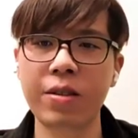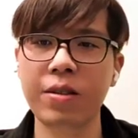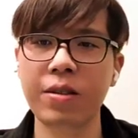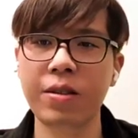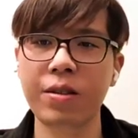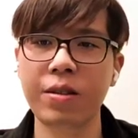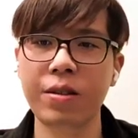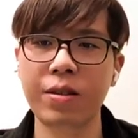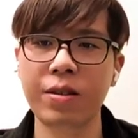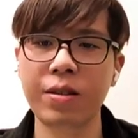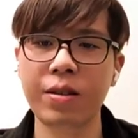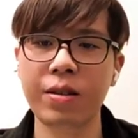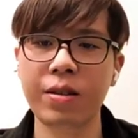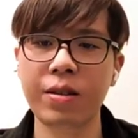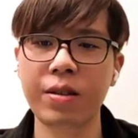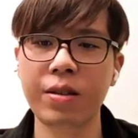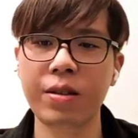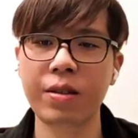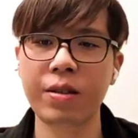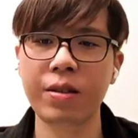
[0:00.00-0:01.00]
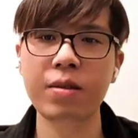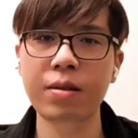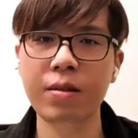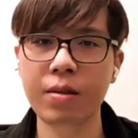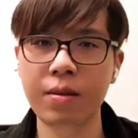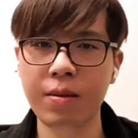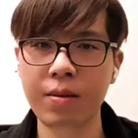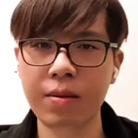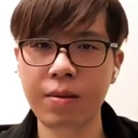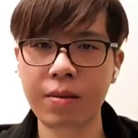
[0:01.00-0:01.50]

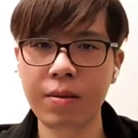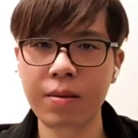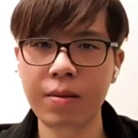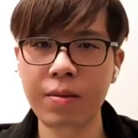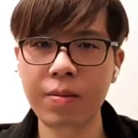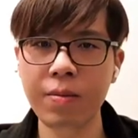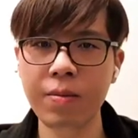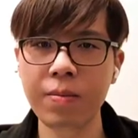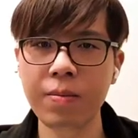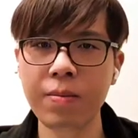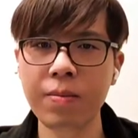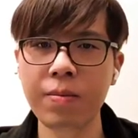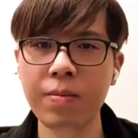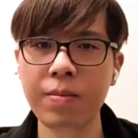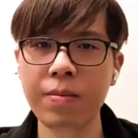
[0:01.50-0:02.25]
(silence)